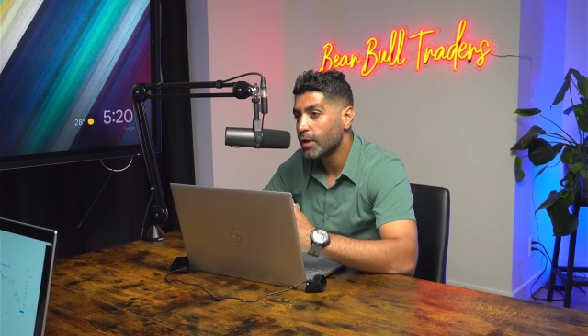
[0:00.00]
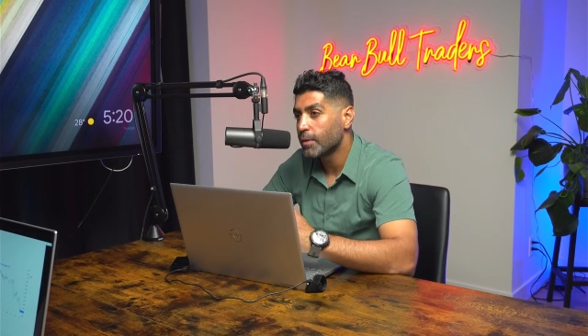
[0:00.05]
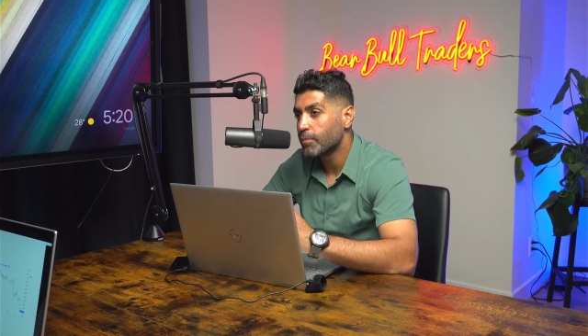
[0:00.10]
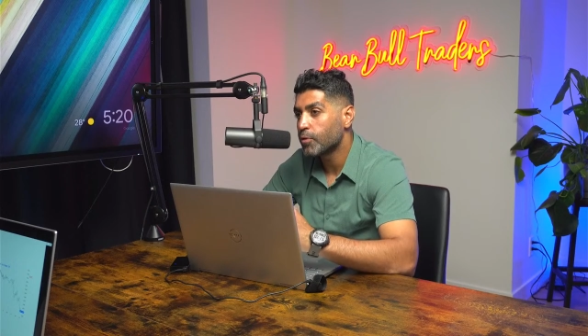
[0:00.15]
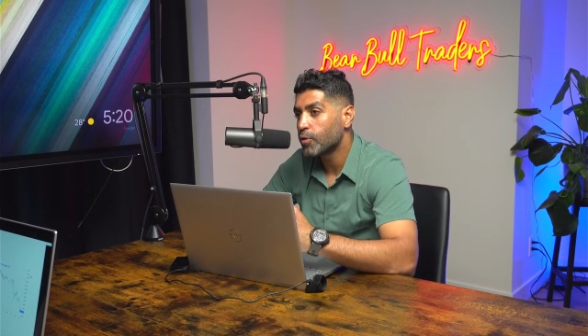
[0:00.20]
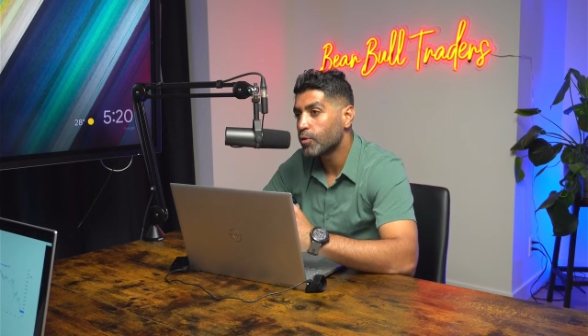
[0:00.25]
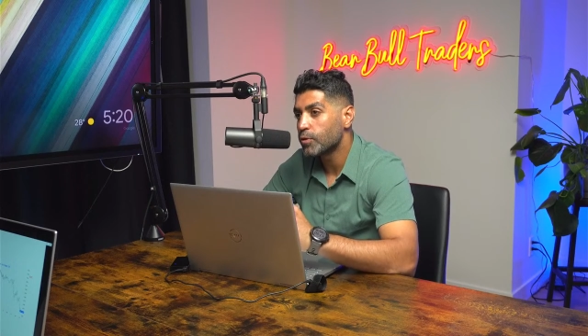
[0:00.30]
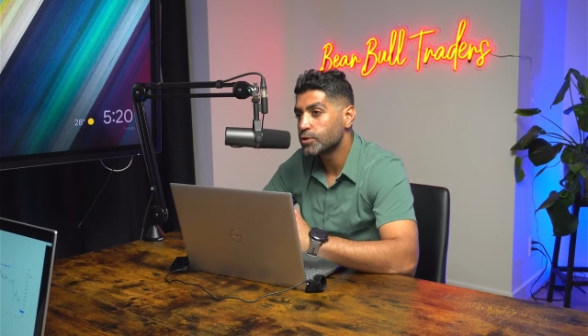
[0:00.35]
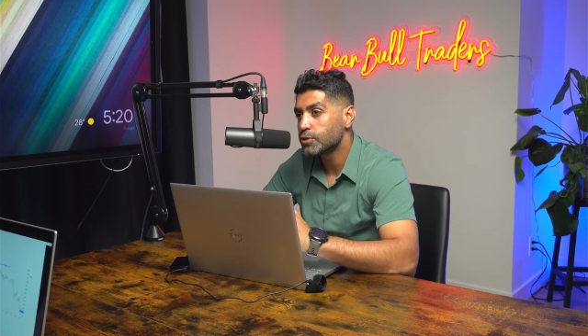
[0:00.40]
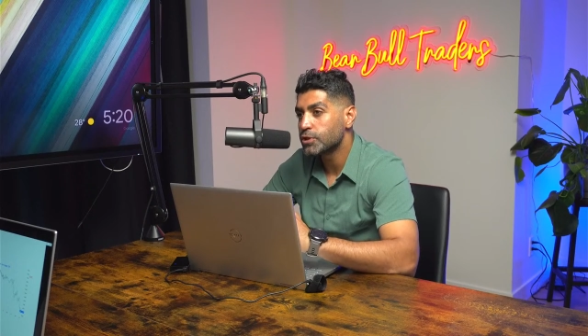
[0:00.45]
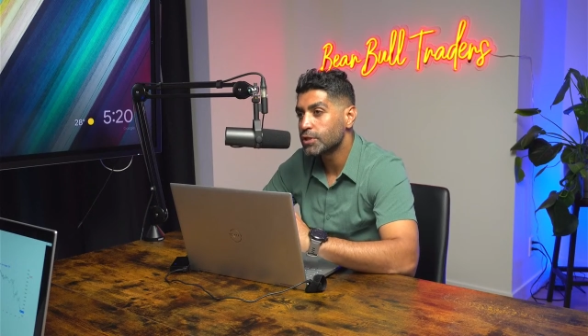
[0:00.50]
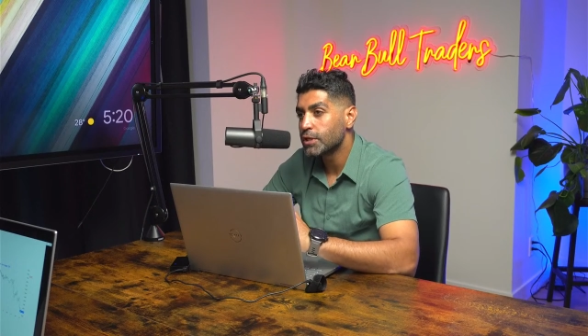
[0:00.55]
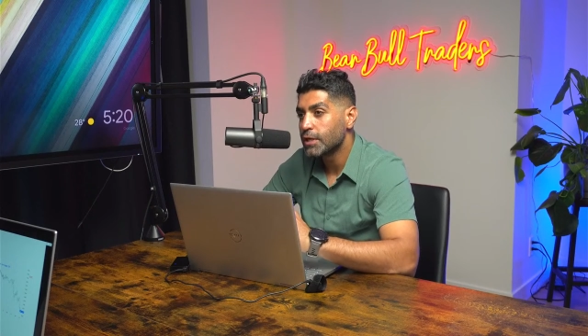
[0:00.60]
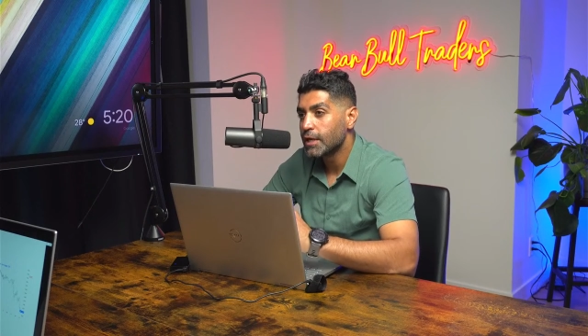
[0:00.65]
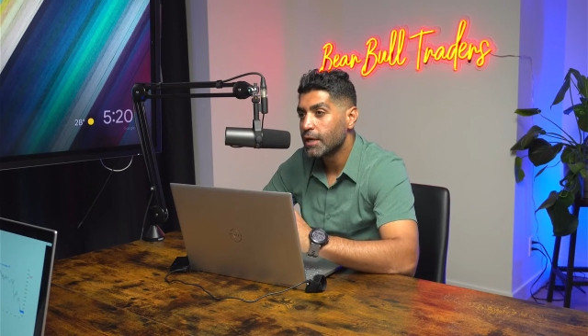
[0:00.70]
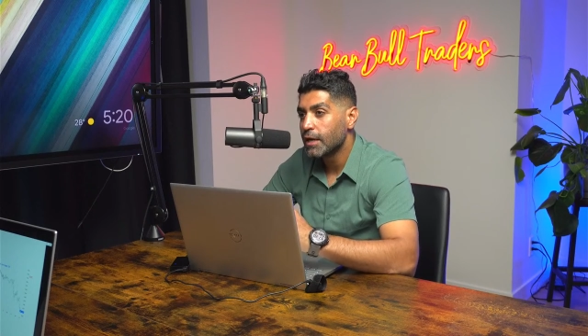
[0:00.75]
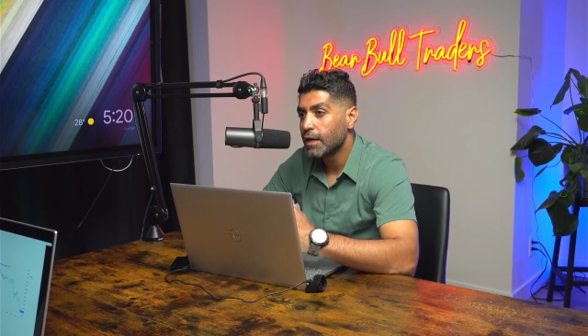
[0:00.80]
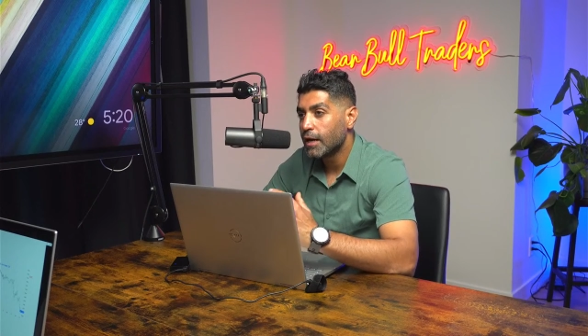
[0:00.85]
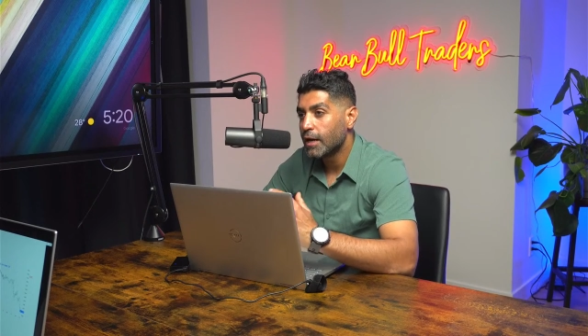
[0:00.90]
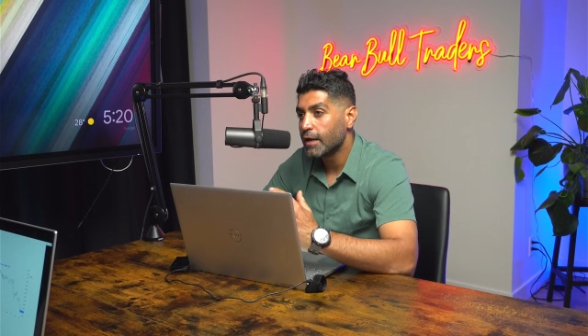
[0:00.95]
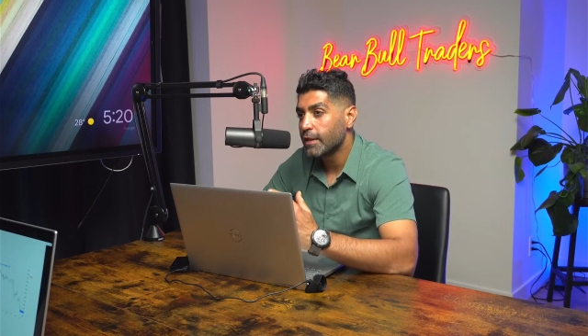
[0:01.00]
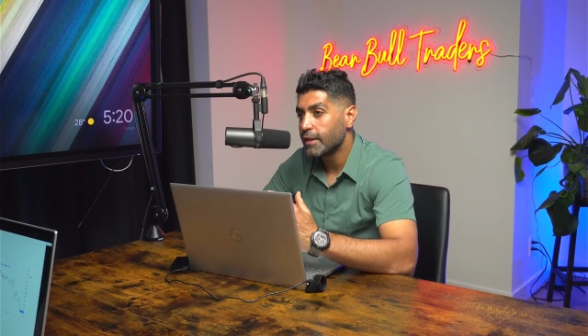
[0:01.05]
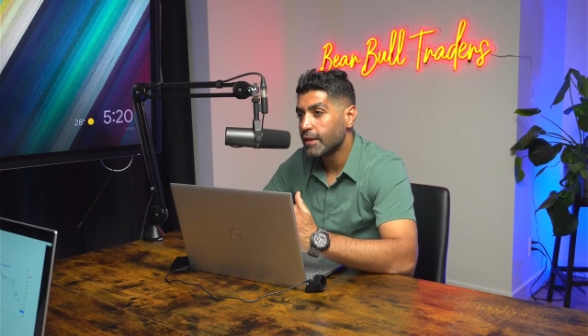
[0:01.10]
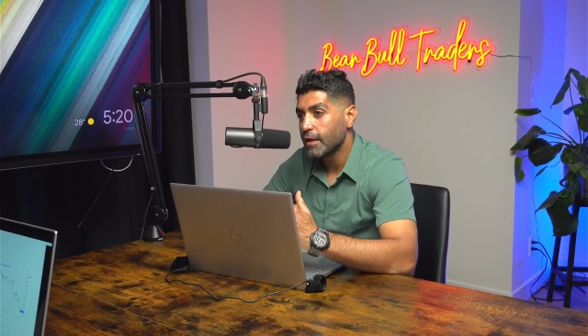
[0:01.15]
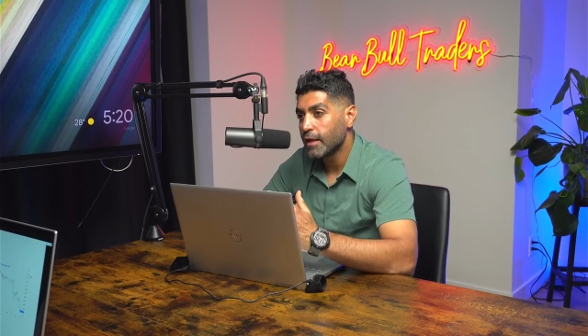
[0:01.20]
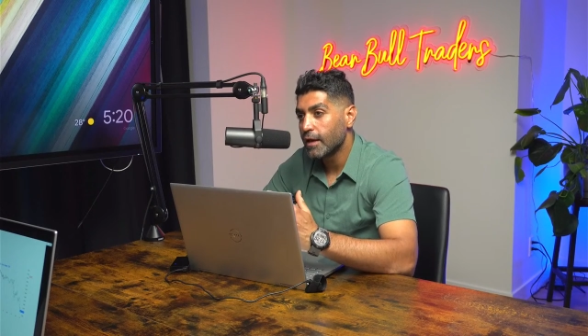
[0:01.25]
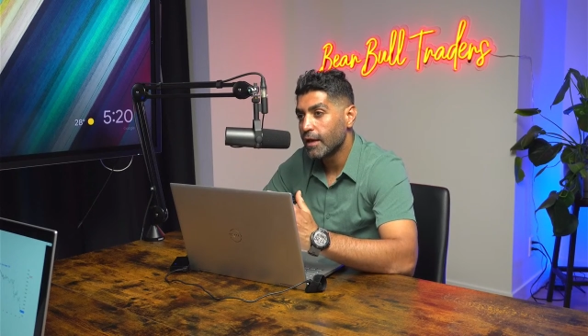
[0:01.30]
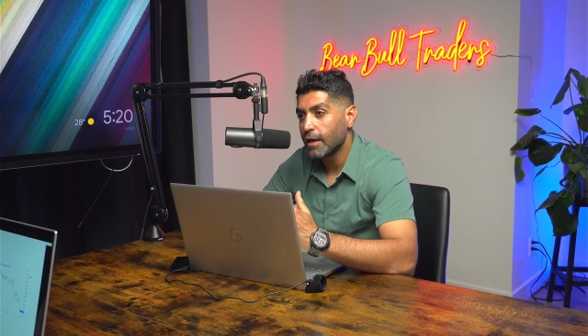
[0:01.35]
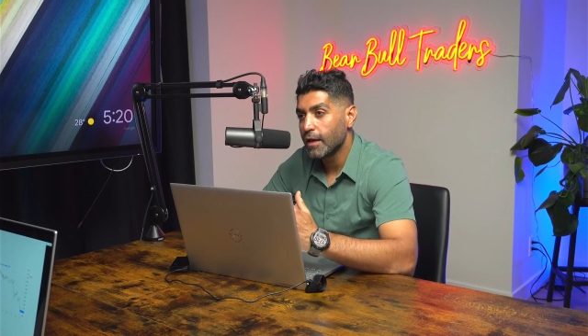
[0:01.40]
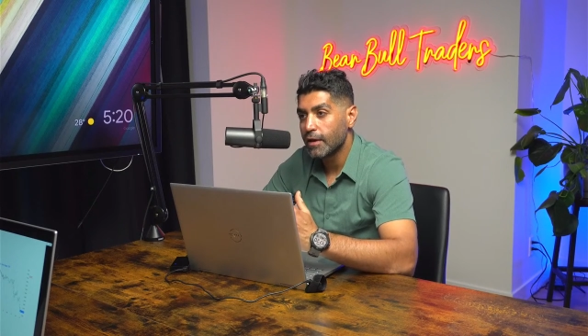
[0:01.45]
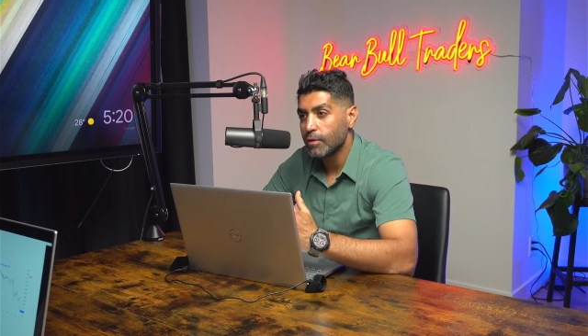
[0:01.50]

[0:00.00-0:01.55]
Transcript: approach on uh,